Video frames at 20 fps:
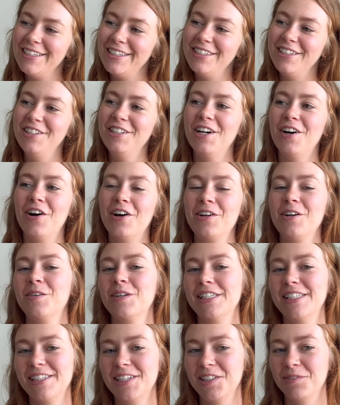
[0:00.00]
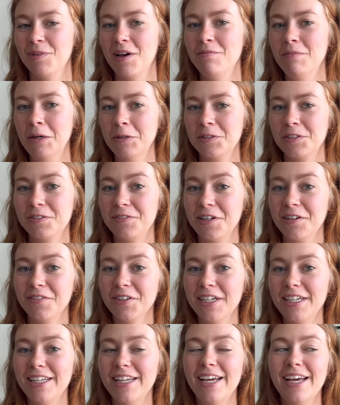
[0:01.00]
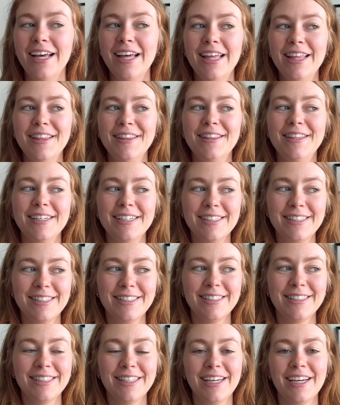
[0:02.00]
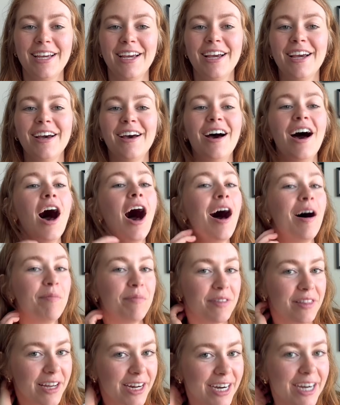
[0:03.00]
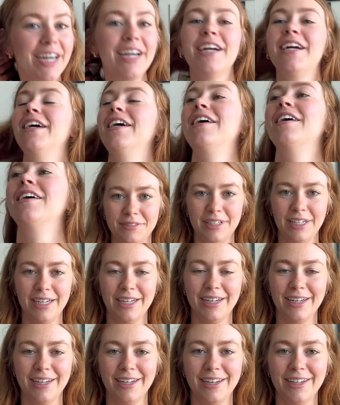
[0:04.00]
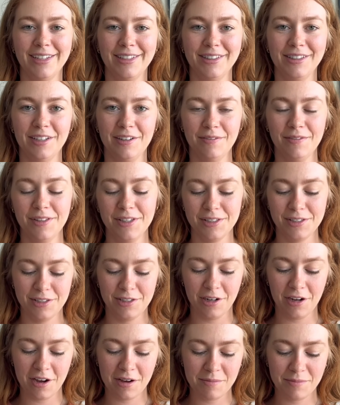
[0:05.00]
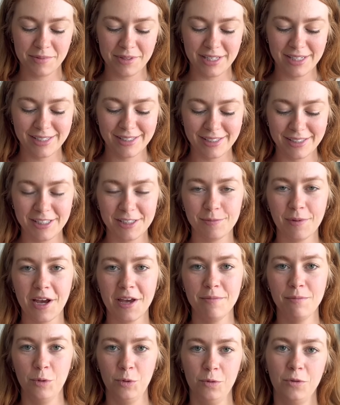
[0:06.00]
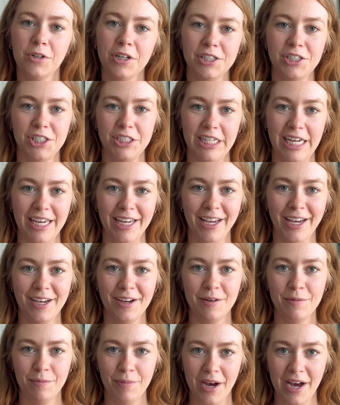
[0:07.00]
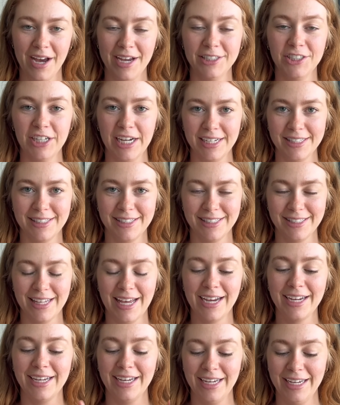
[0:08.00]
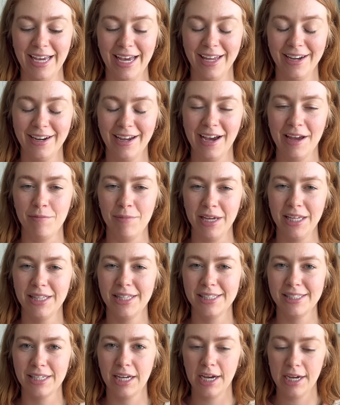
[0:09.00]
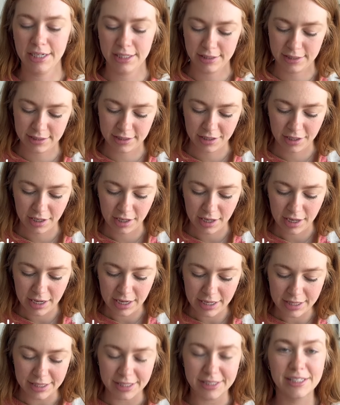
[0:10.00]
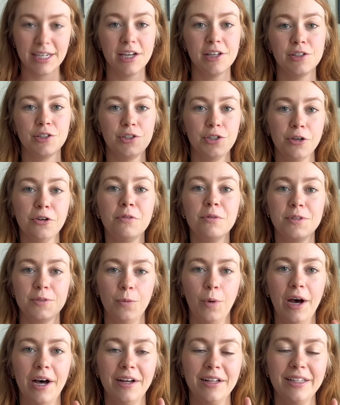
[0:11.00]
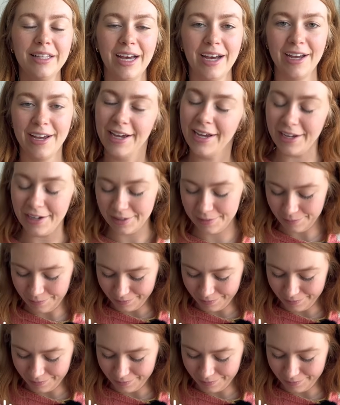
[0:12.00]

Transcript: no, I don't want to say it's my most favorite. This is like up there. I love this top. This is my Mooncrush Tank by Jackson Slack. Again, I made the size 2 as well. I